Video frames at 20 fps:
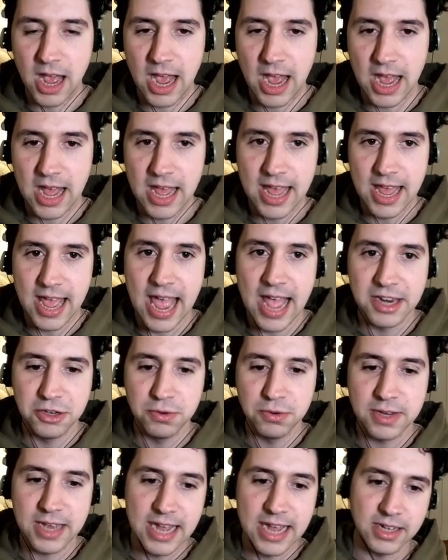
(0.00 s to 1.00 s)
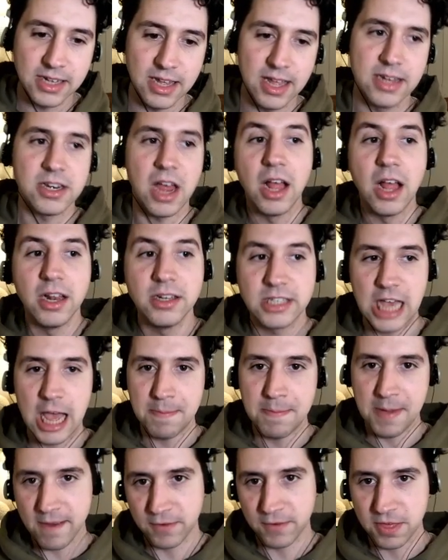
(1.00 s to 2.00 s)
and you'll get to
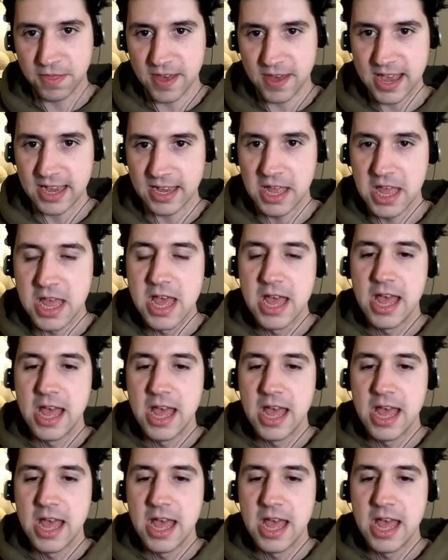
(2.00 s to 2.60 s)
untap everything,